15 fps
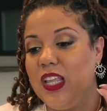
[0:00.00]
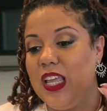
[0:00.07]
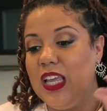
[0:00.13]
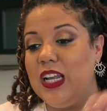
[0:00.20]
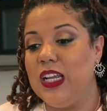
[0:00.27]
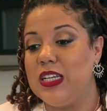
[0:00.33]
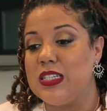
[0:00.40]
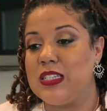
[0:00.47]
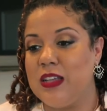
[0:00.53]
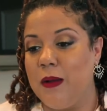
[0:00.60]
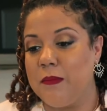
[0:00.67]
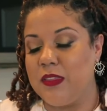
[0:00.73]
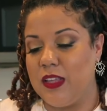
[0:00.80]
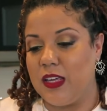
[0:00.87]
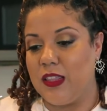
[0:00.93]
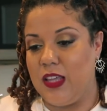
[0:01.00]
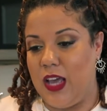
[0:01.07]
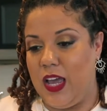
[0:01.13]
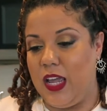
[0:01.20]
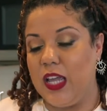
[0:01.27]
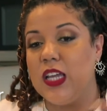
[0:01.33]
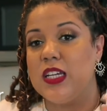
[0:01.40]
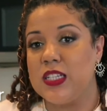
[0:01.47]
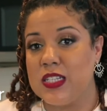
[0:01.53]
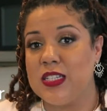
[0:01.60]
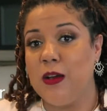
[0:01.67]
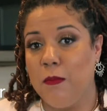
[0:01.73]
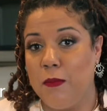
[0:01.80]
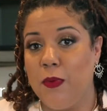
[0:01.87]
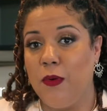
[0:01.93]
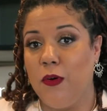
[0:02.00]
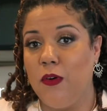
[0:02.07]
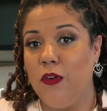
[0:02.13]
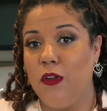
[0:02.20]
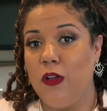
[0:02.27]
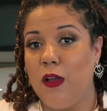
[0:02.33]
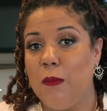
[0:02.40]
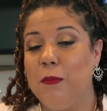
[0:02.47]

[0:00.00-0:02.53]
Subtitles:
it is something that is simple.